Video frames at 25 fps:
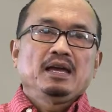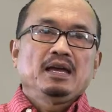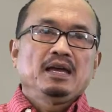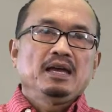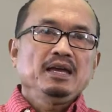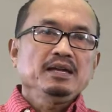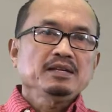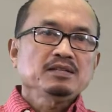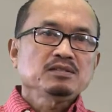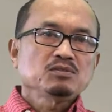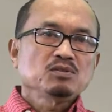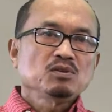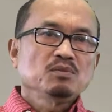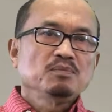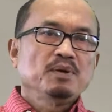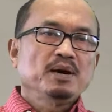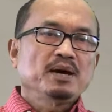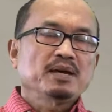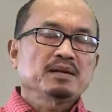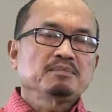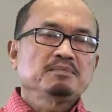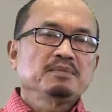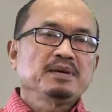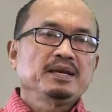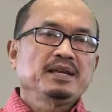X2
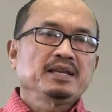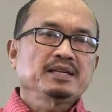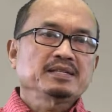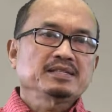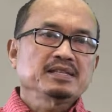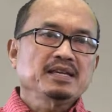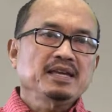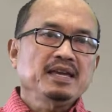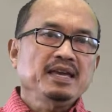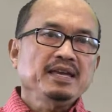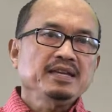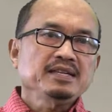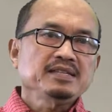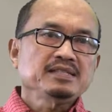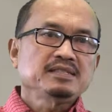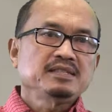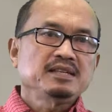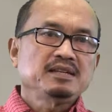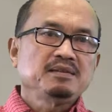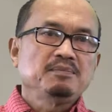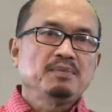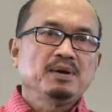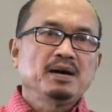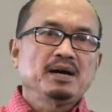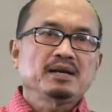bar minus
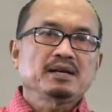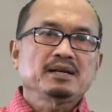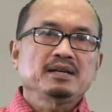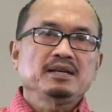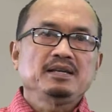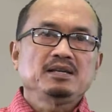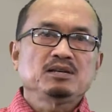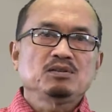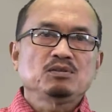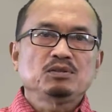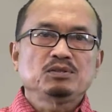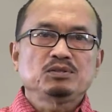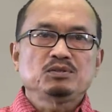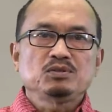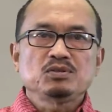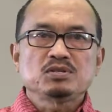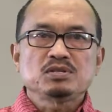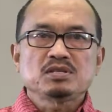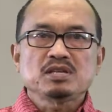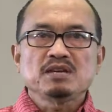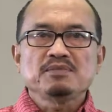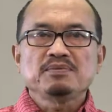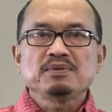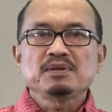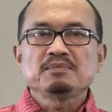X3 bar equal to
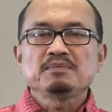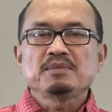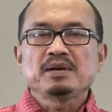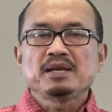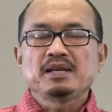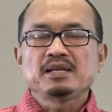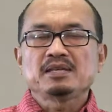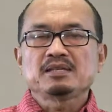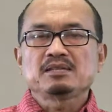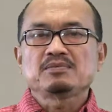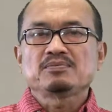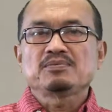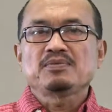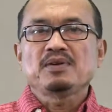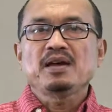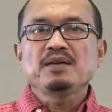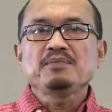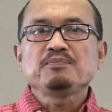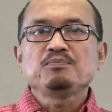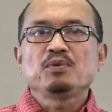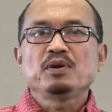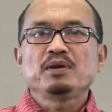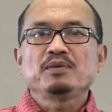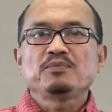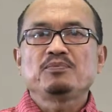7 minus
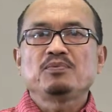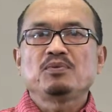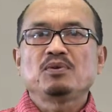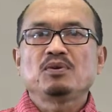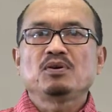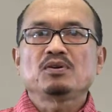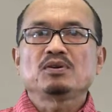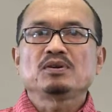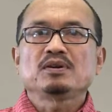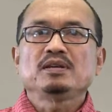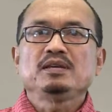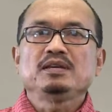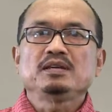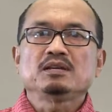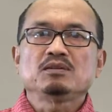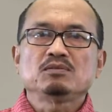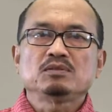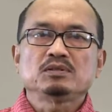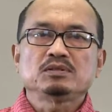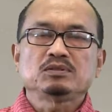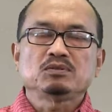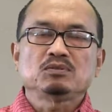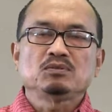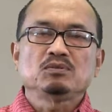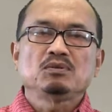5.4
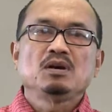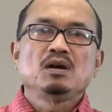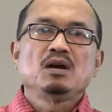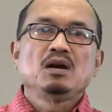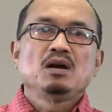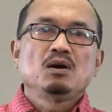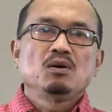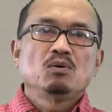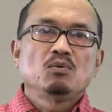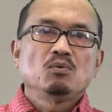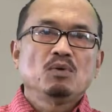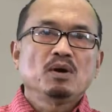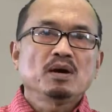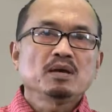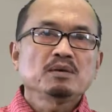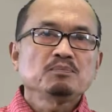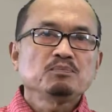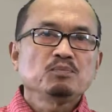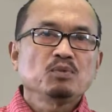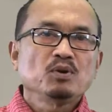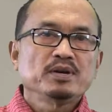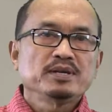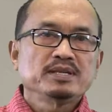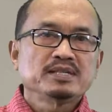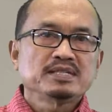equal to
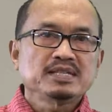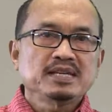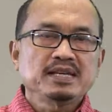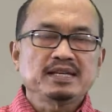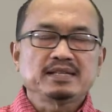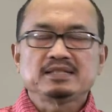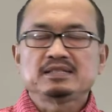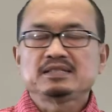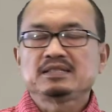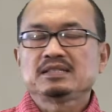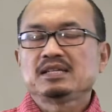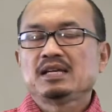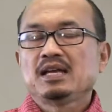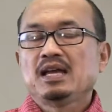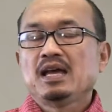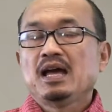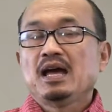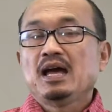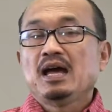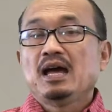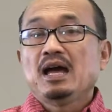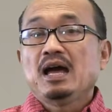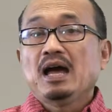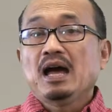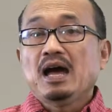1.6.
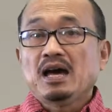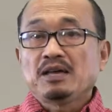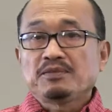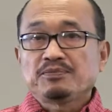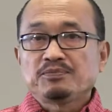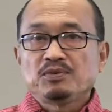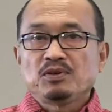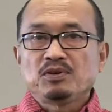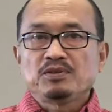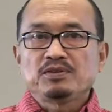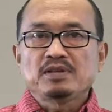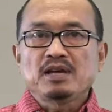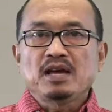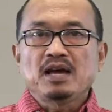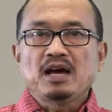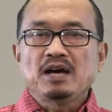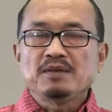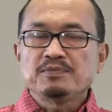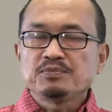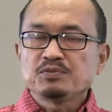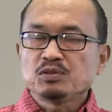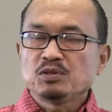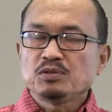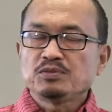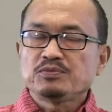
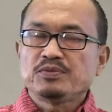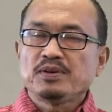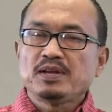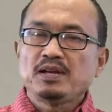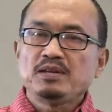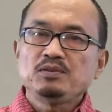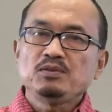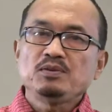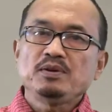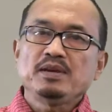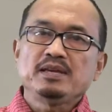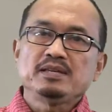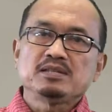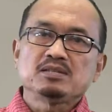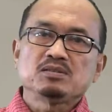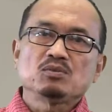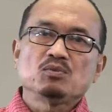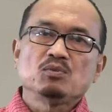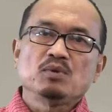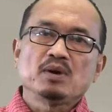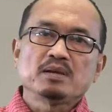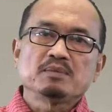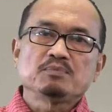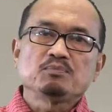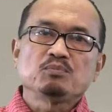Absolute value is
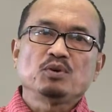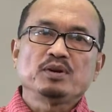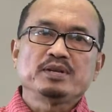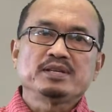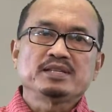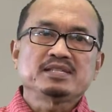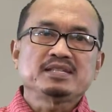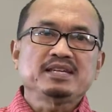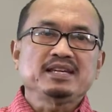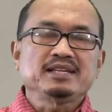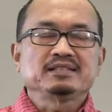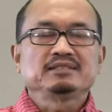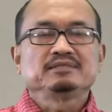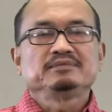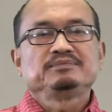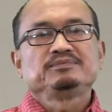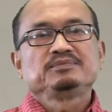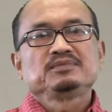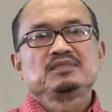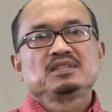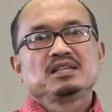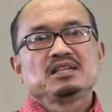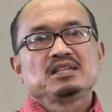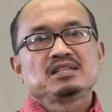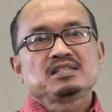1.6.
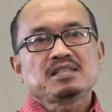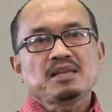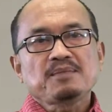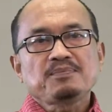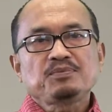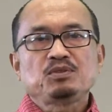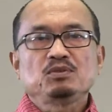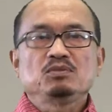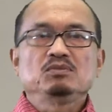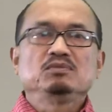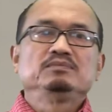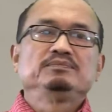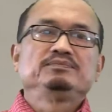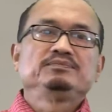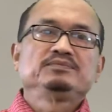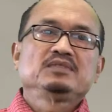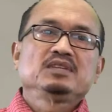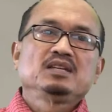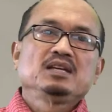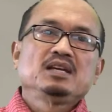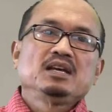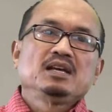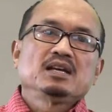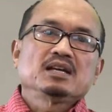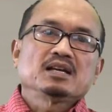Step 2.
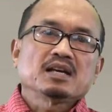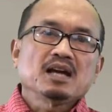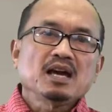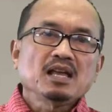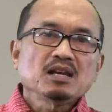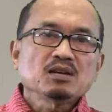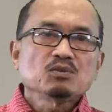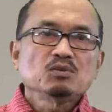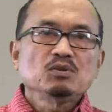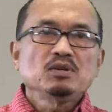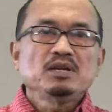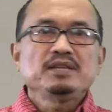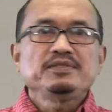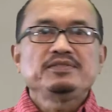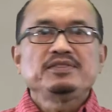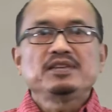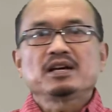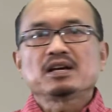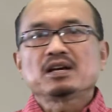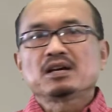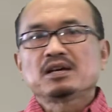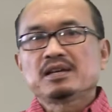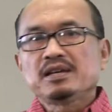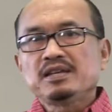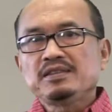Calculate the
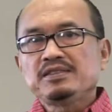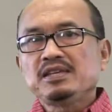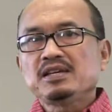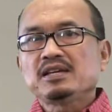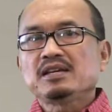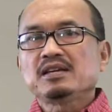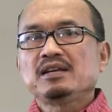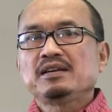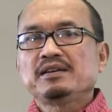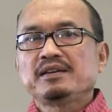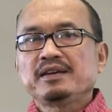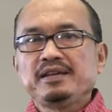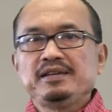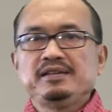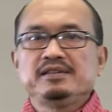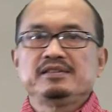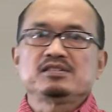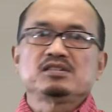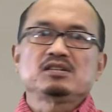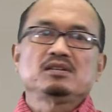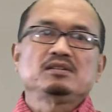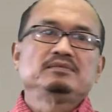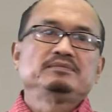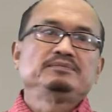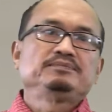critical
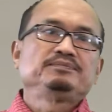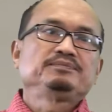range.